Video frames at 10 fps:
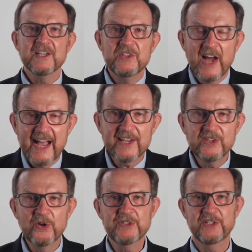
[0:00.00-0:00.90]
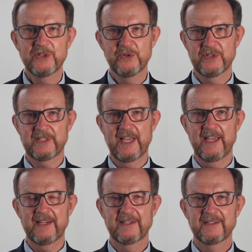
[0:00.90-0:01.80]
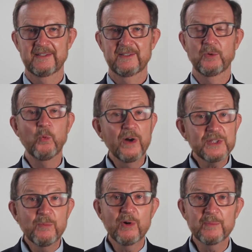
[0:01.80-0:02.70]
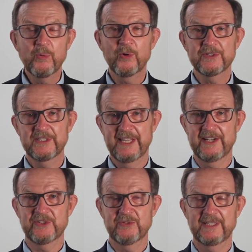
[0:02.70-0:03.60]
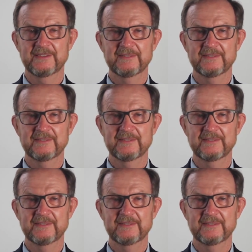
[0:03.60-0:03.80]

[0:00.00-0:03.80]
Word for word: Diagnosing tooth decay. What's more important to dentistry?